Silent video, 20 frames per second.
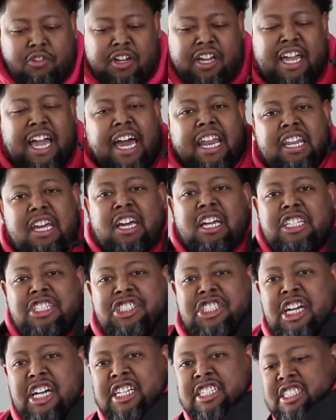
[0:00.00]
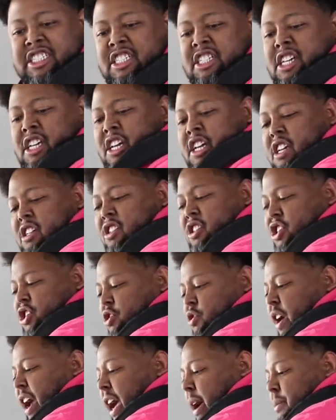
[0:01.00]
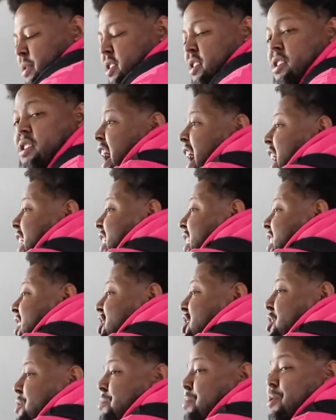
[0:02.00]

You can kind of adjust the straps. Holler at your